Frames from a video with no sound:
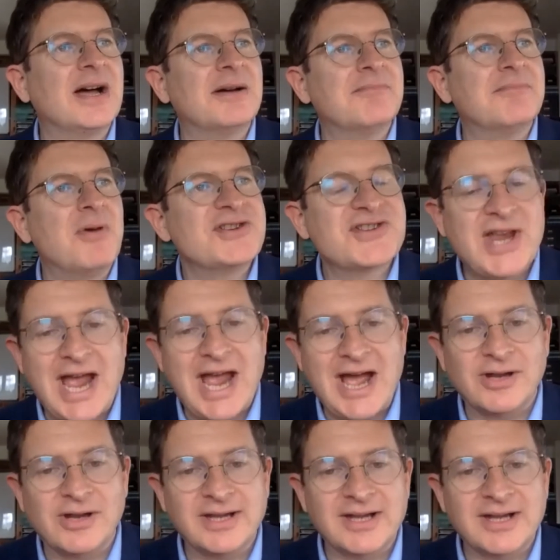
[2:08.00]
Maurice
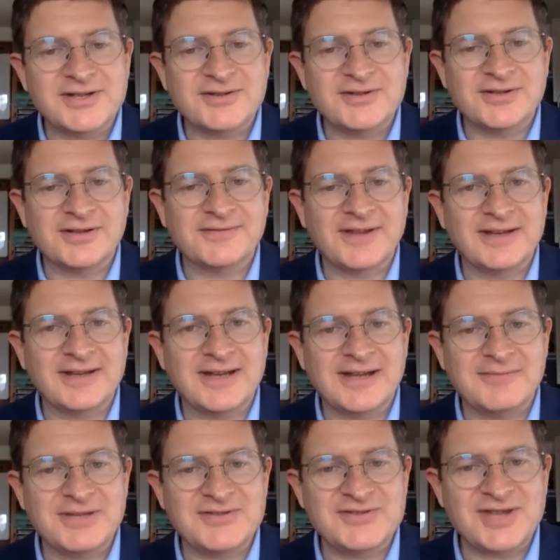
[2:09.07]
Cowling. I don't know if that
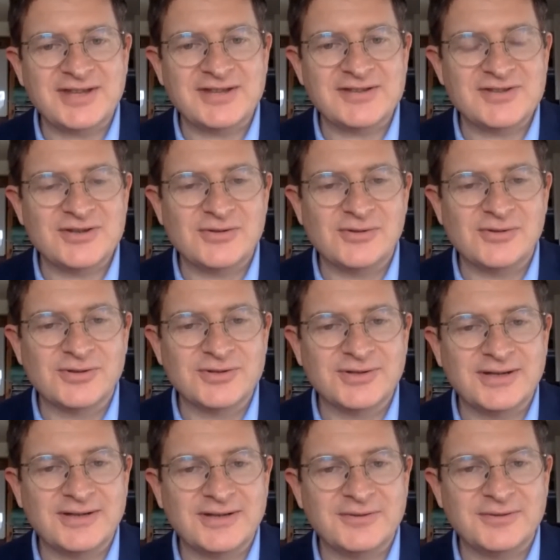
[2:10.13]
name means anything to you or to
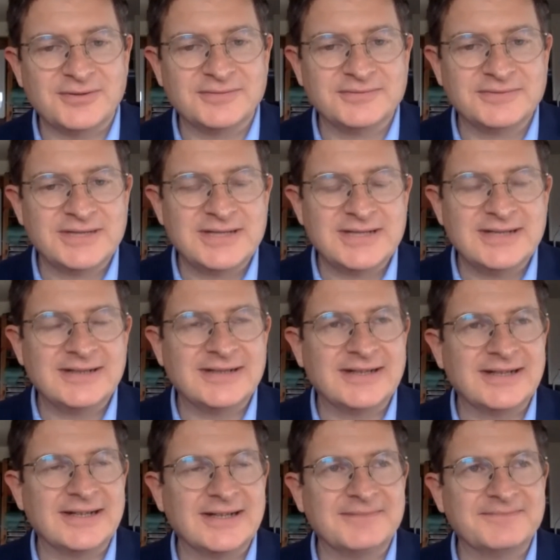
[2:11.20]
any of
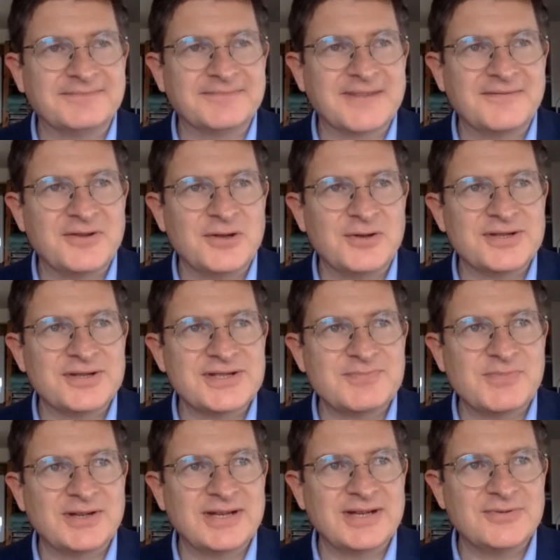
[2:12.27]
your viewers,
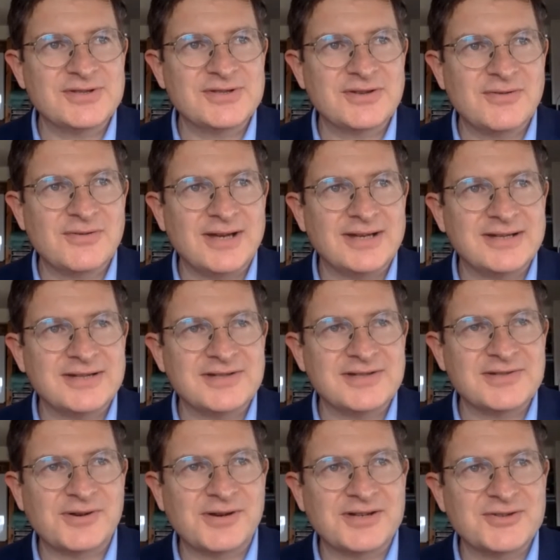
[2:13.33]
but he was quite an
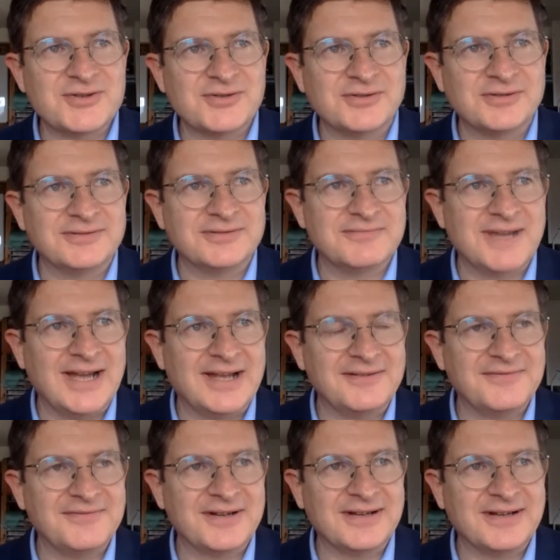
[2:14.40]
inspirational
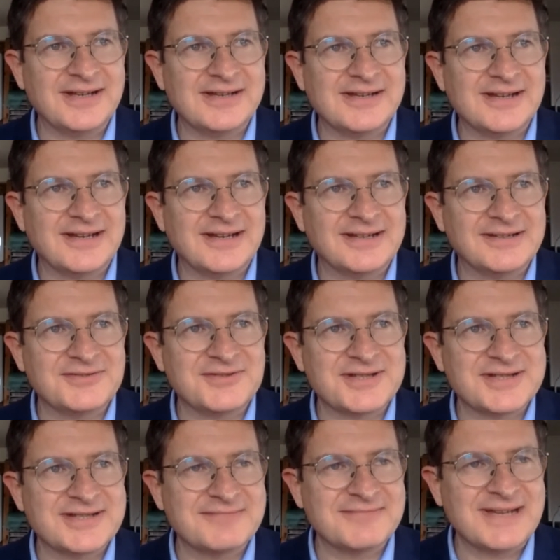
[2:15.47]
man, very
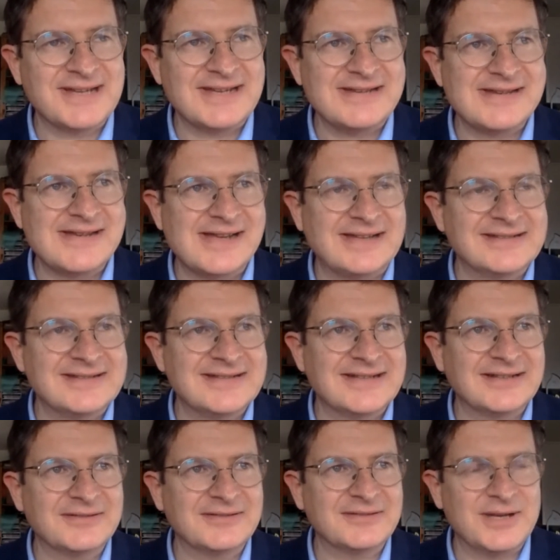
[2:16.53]
interesting man,
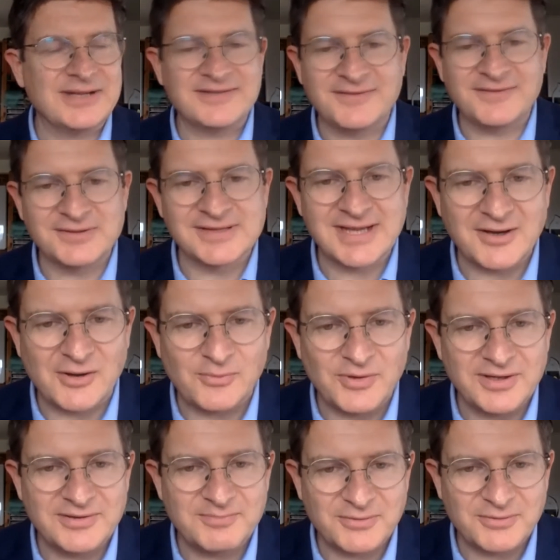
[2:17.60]
and quite difficult to get on
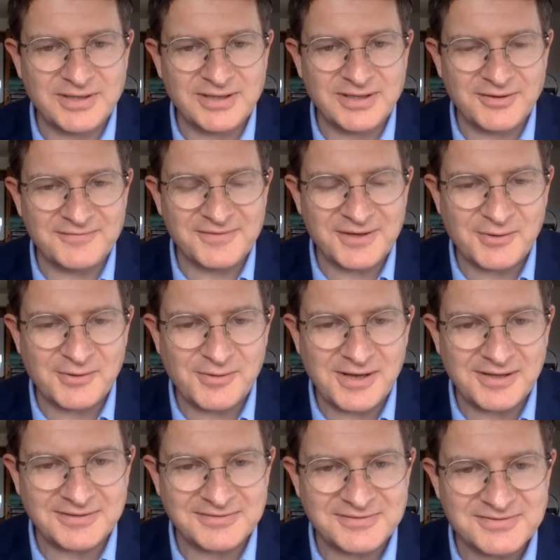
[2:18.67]
with, but we got on very
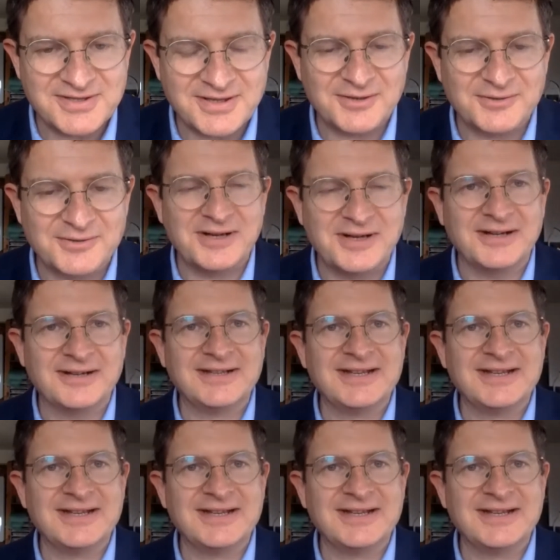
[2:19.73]
well. So